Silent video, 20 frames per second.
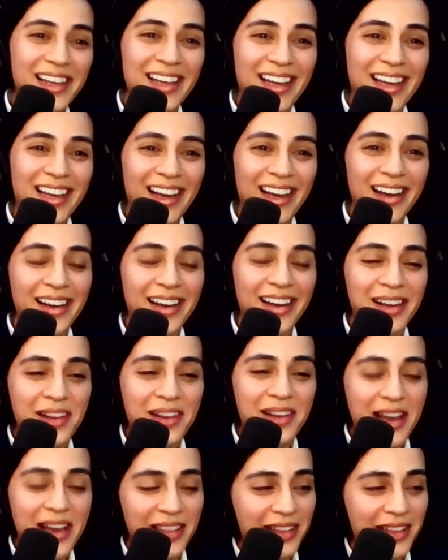
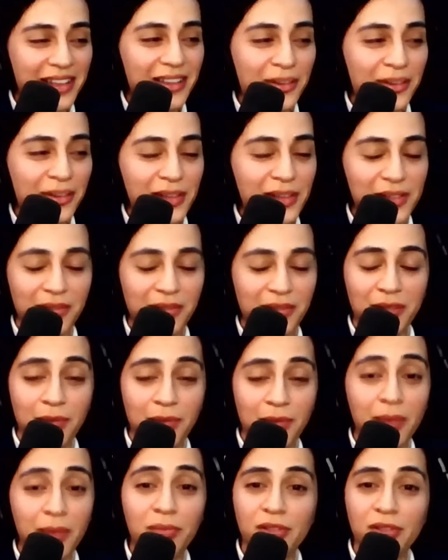I think there was only
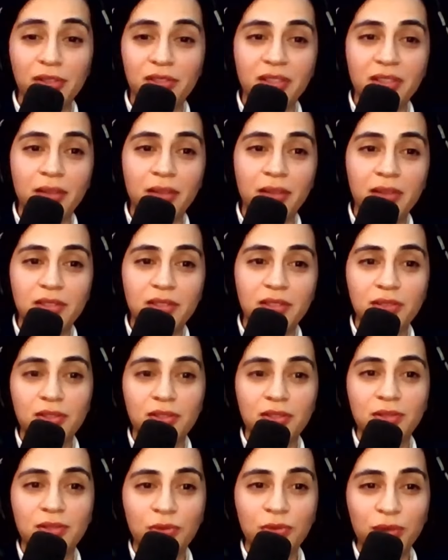one person that was
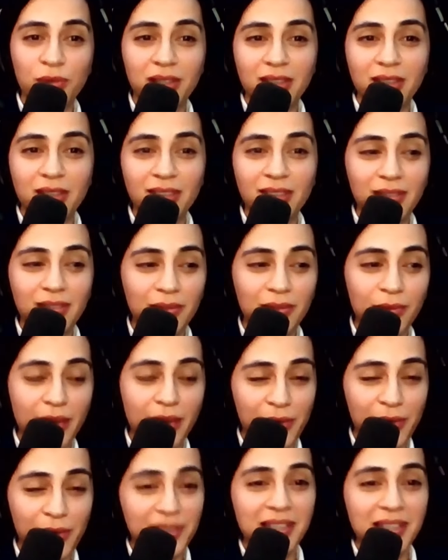just doing
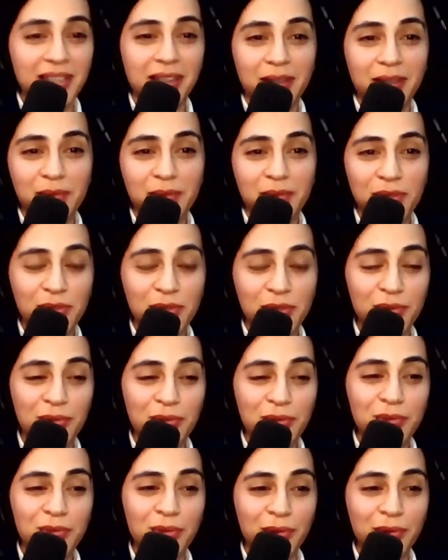what I was telling them to do,